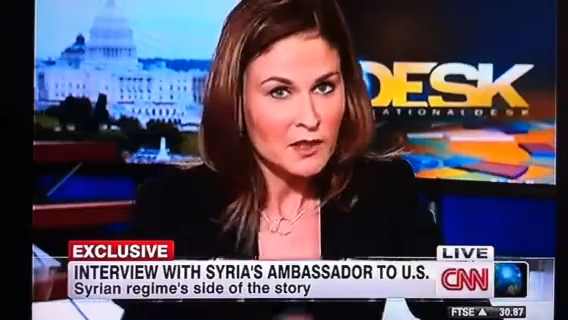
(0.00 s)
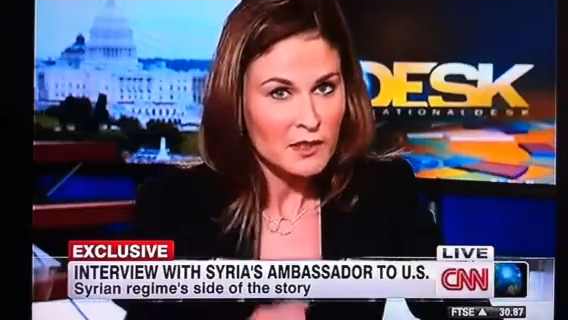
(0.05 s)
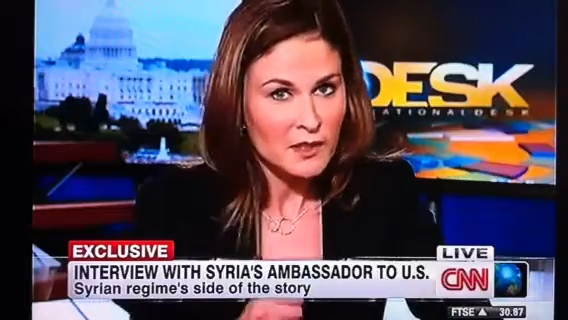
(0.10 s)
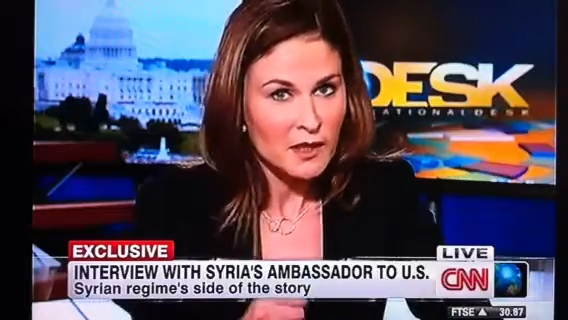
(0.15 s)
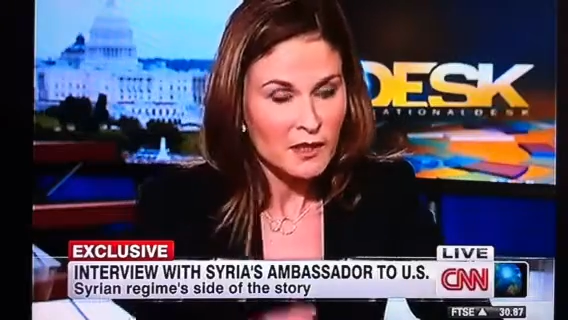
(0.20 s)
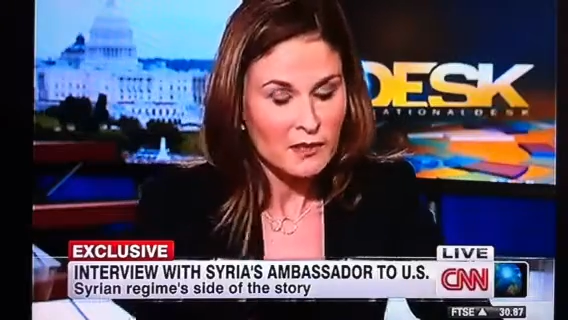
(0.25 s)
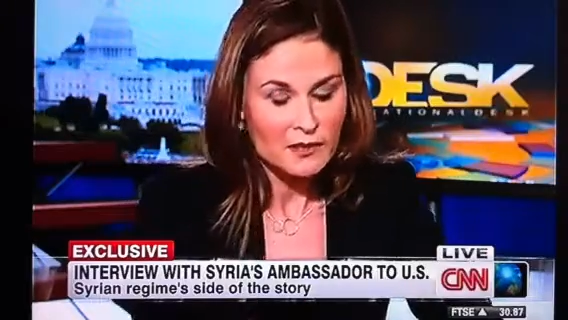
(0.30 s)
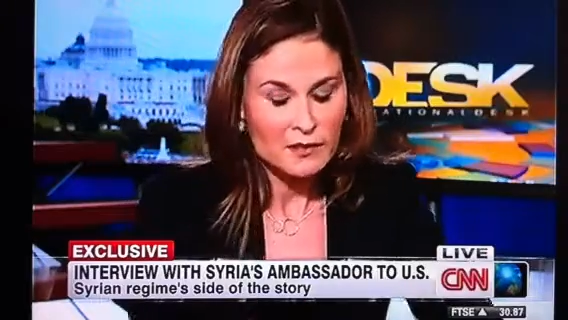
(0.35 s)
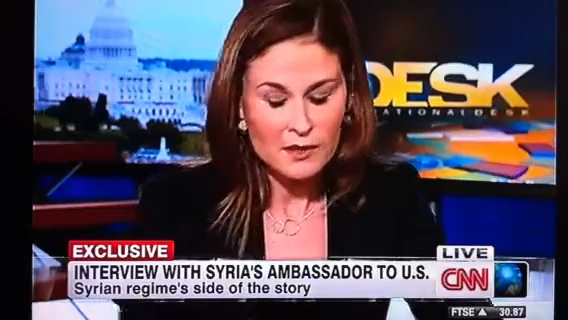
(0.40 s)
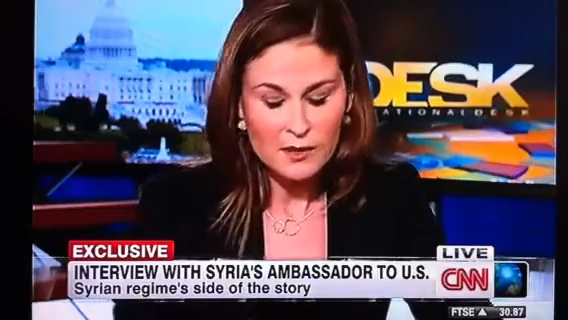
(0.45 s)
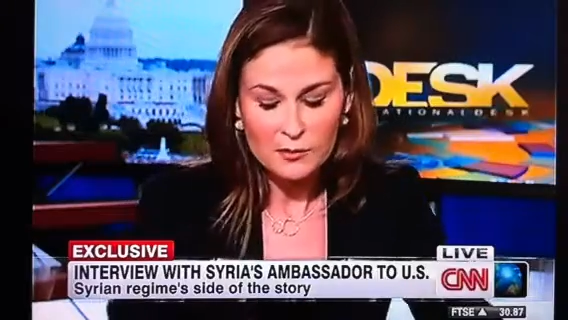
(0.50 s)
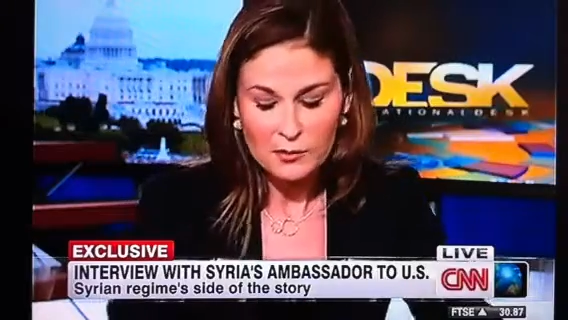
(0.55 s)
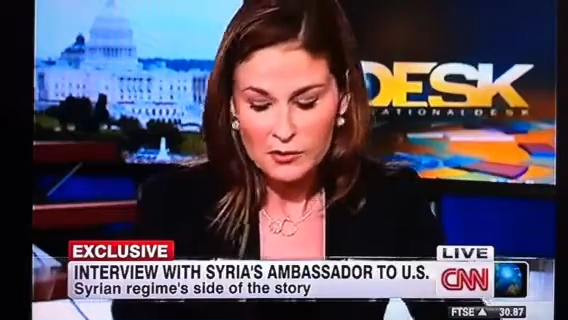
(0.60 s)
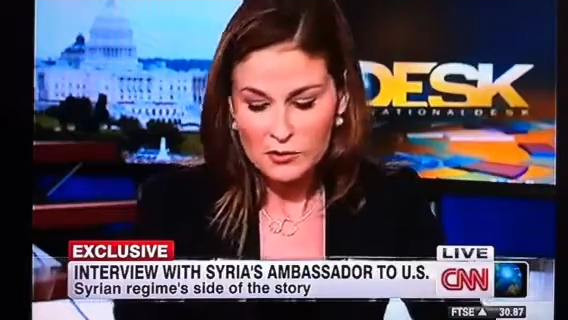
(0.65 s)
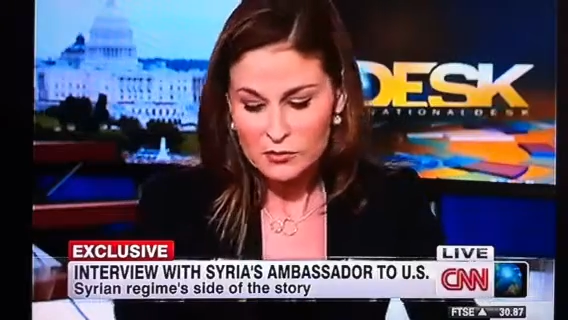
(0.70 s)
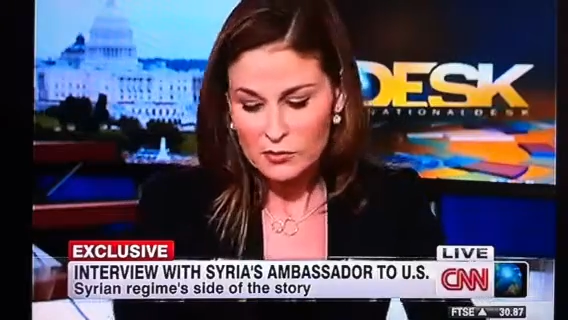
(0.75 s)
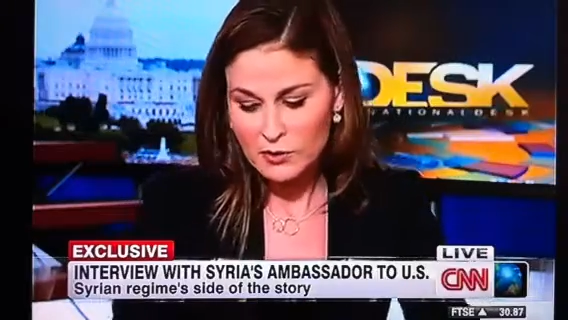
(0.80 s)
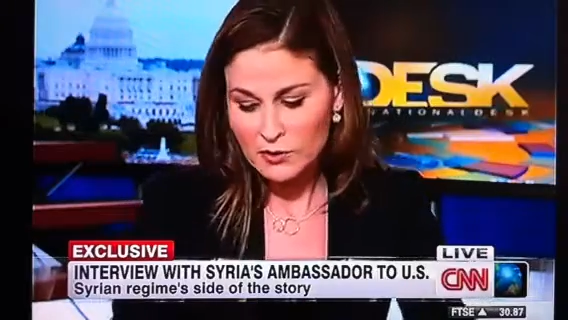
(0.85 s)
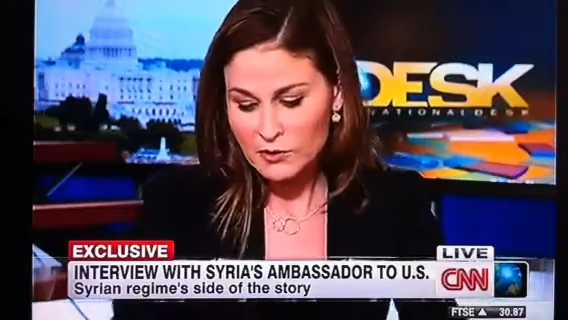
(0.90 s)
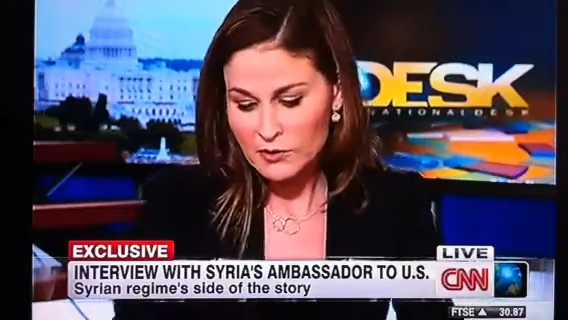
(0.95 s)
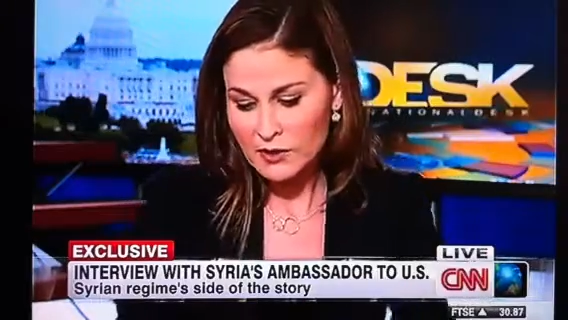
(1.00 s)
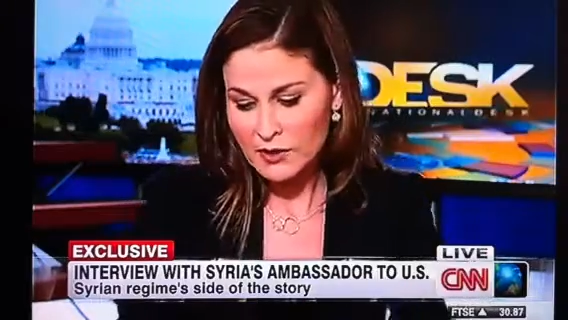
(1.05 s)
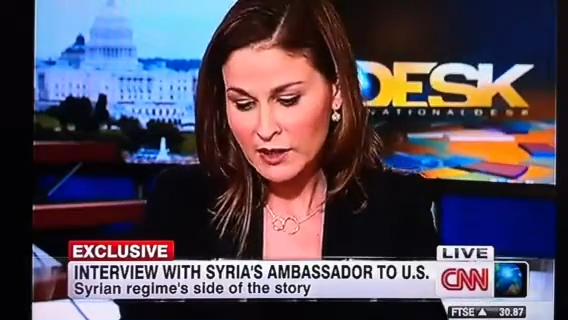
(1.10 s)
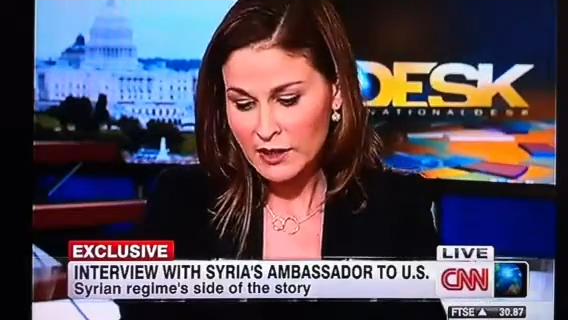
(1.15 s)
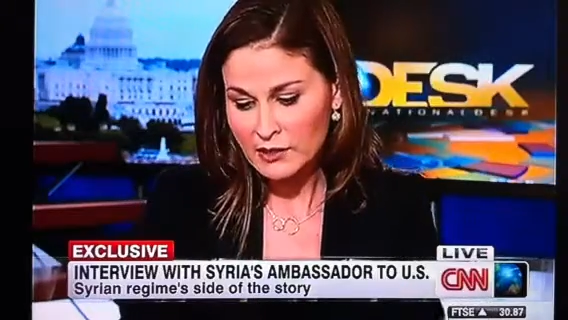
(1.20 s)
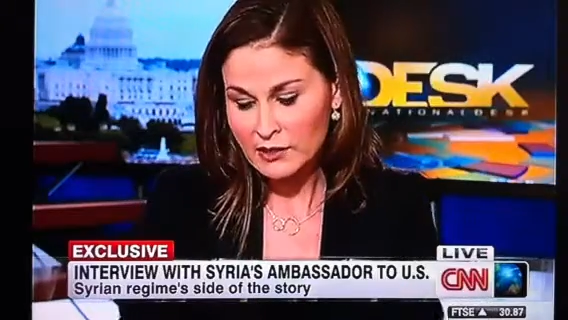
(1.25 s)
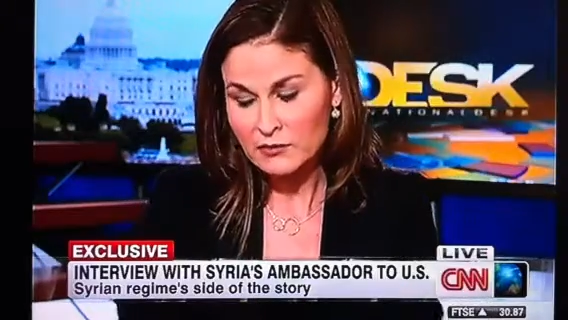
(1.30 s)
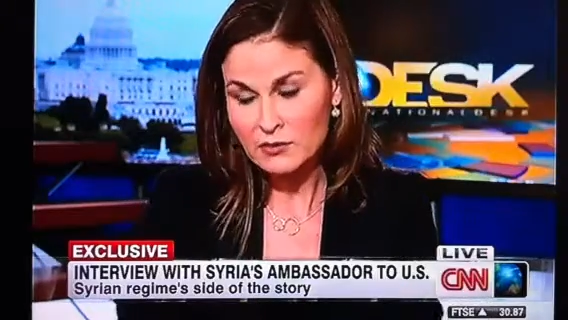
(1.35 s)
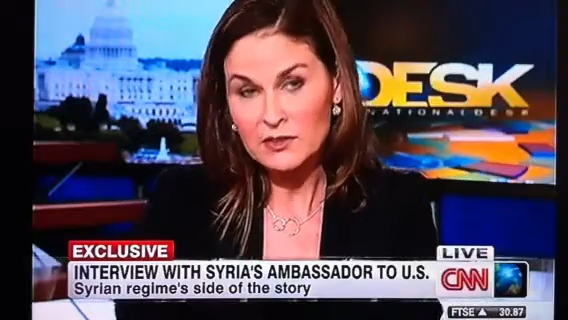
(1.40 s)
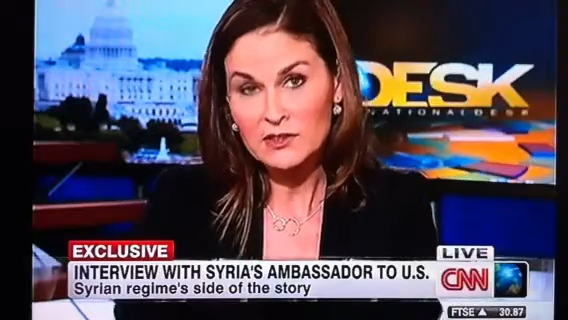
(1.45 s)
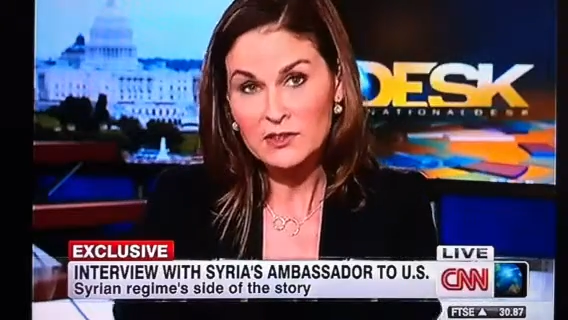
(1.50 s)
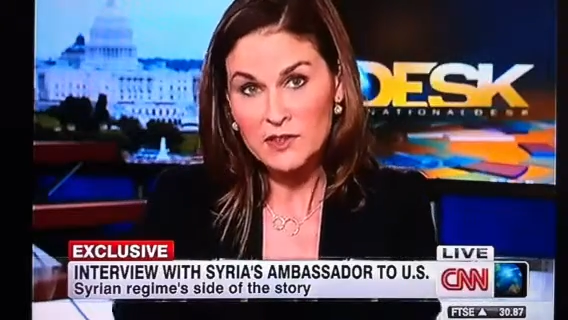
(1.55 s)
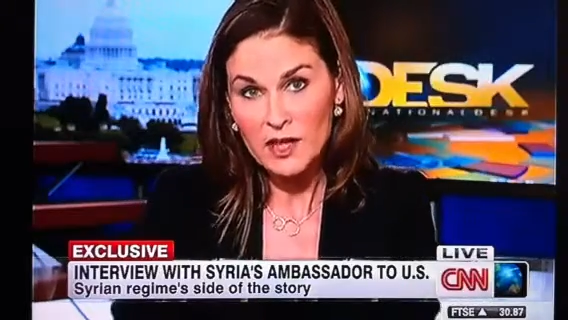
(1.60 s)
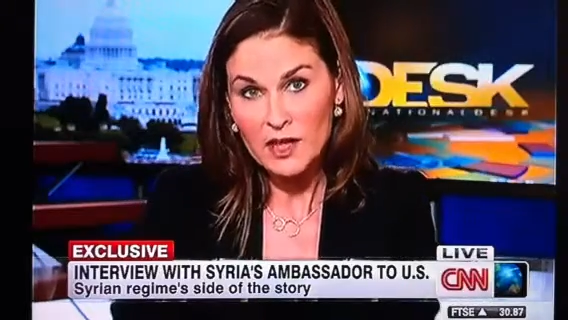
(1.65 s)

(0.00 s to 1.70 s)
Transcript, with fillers: and not the demonstrators and activists